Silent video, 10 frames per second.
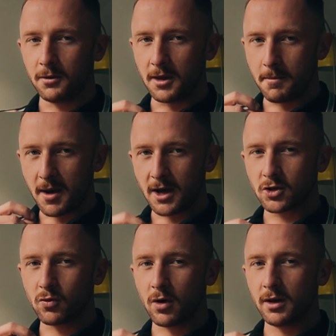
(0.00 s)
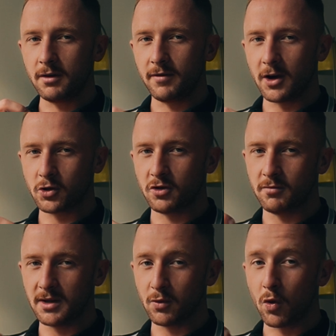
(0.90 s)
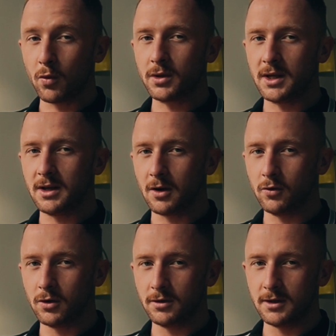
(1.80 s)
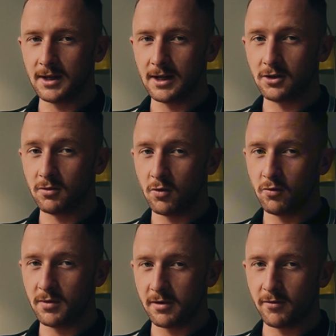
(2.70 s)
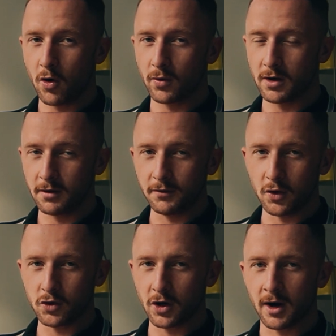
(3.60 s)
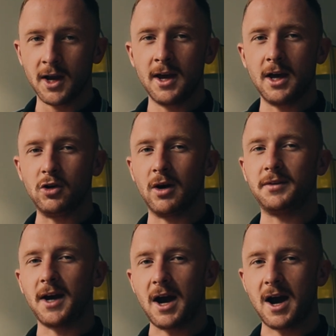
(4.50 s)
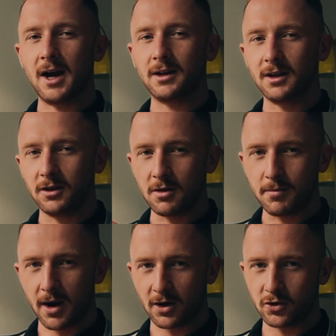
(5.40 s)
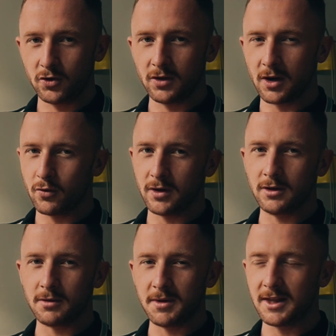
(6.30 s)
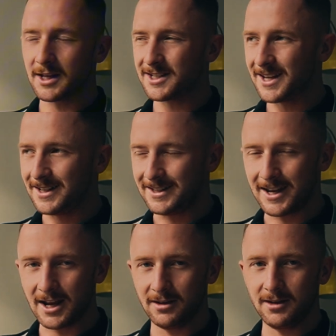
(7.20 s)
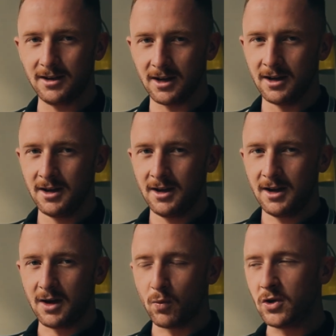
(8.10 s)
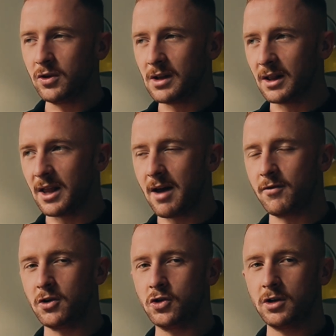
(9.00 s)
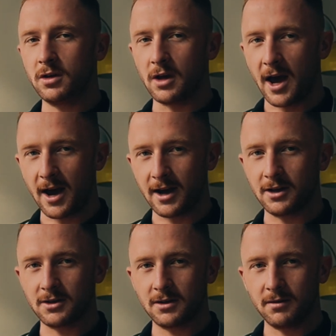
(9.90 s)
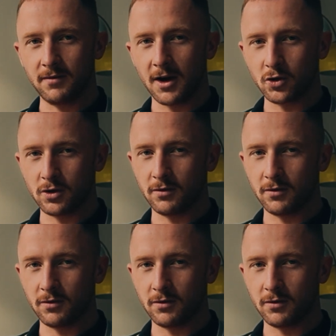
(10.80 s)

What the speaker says: the best quality version of me, what would he now do today to move me forward in the future? And you have to act like the person you now need to be. That's identity. And when you can leverage the highest version